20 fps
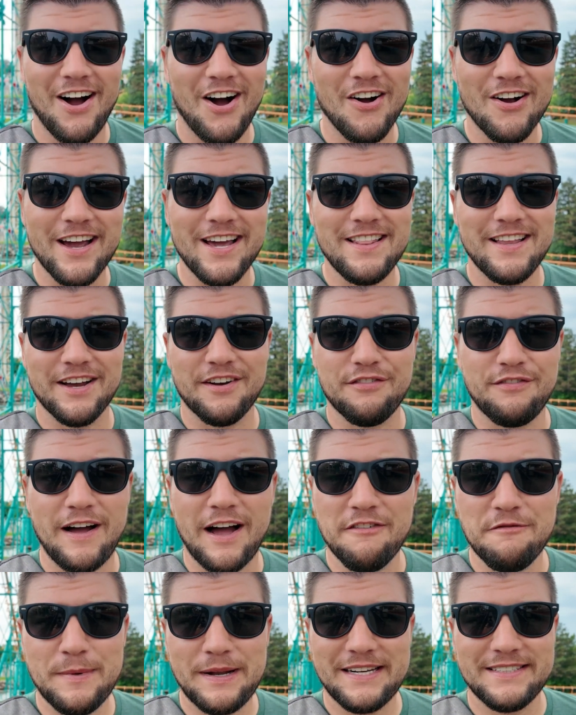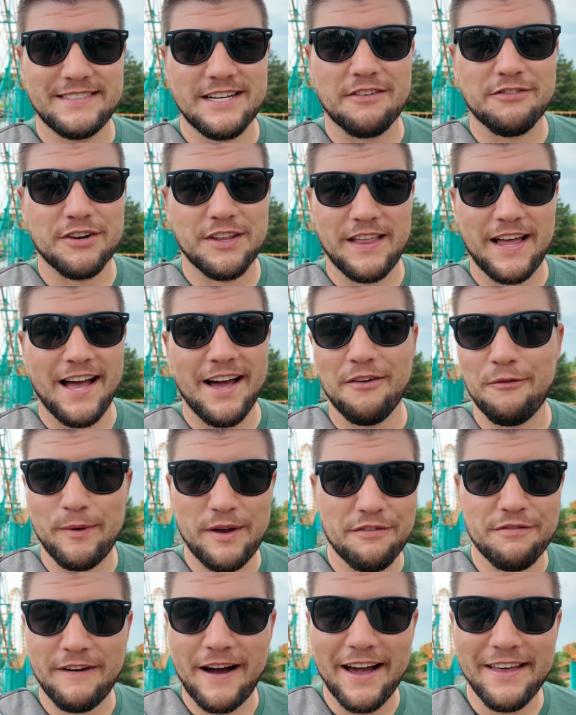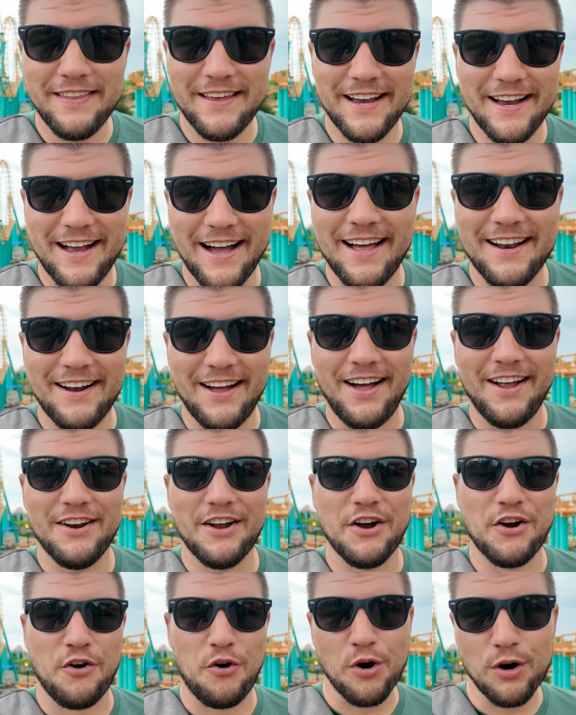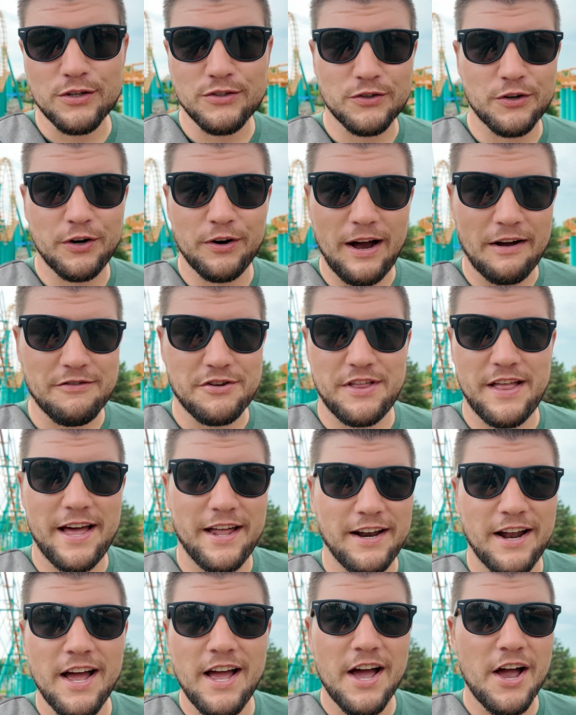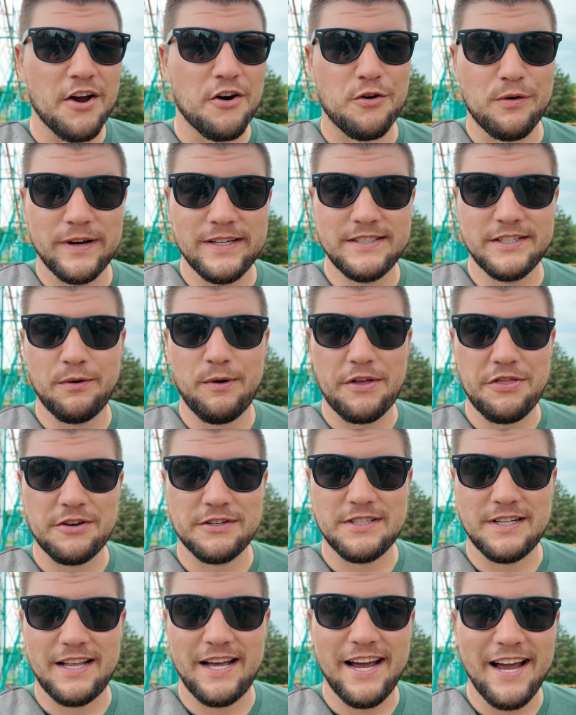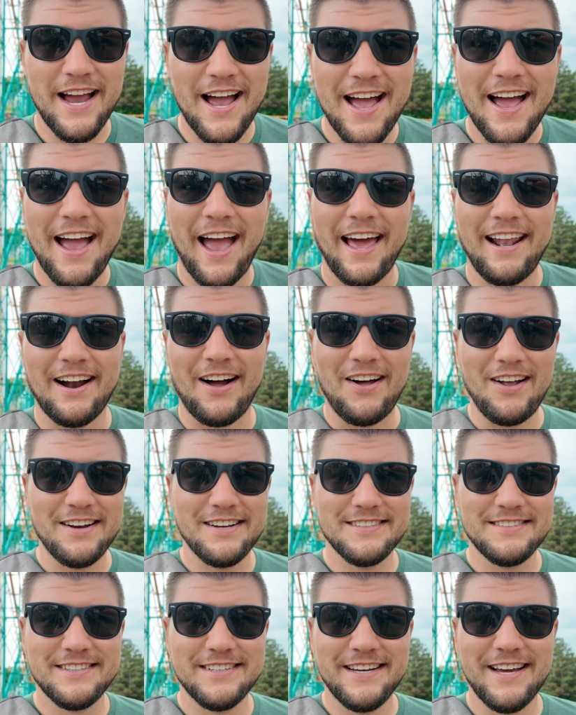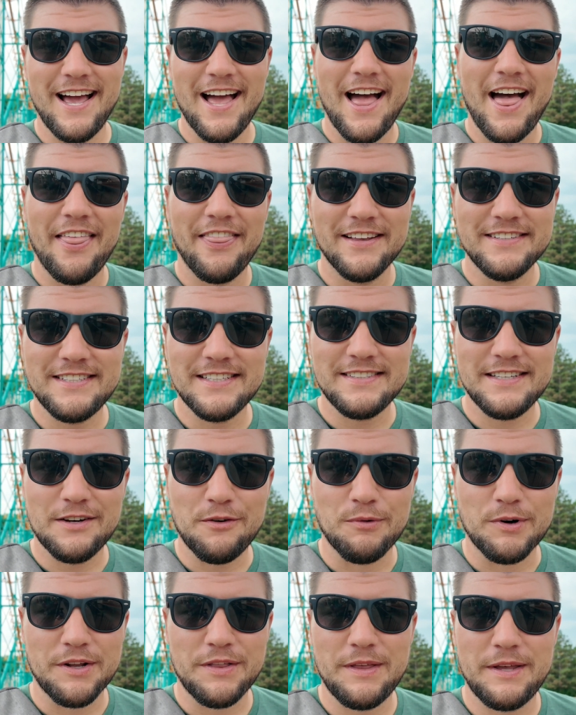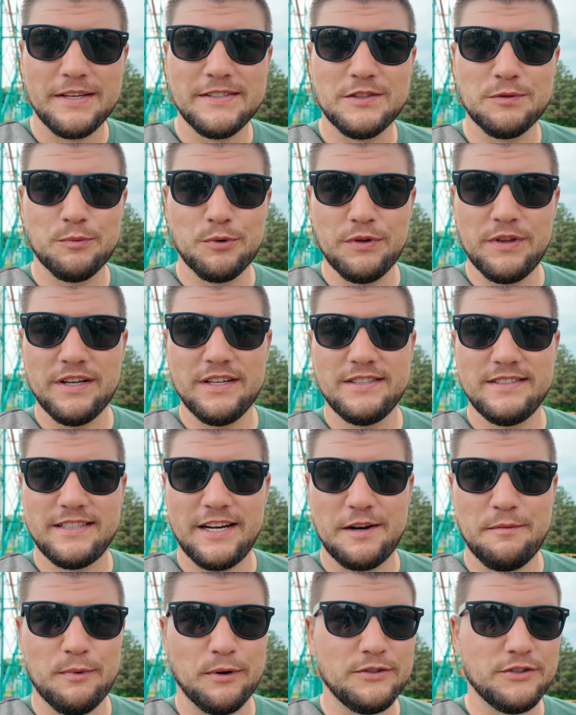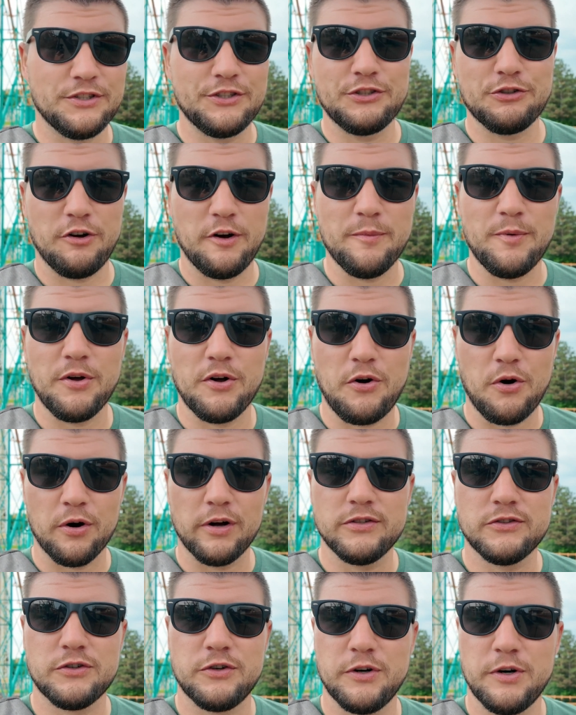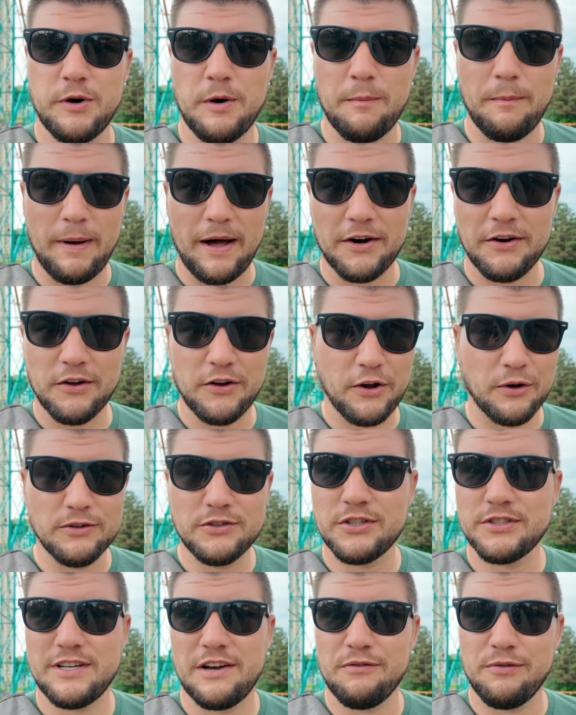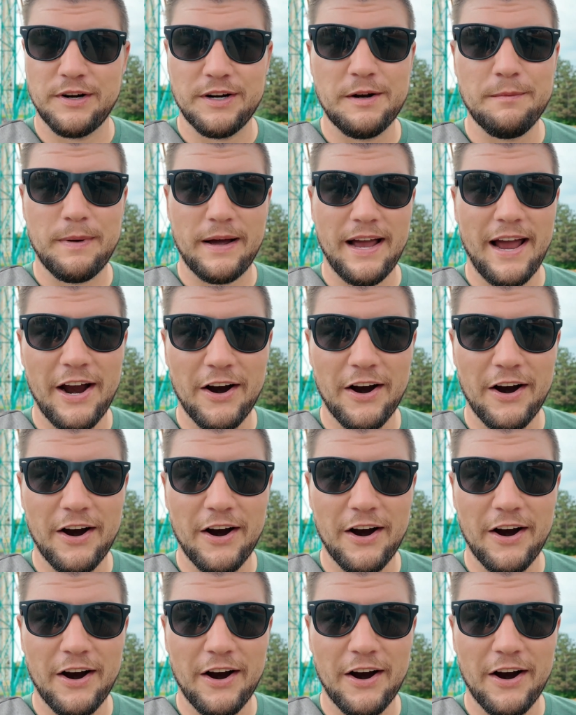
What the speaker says: Okay, like 5 minutes after that, we finally got on Corkscrew after that crazy weather delay. And honestly, this is like one of the smoothest and most enjoyable corkscrew model coasters I've ridden by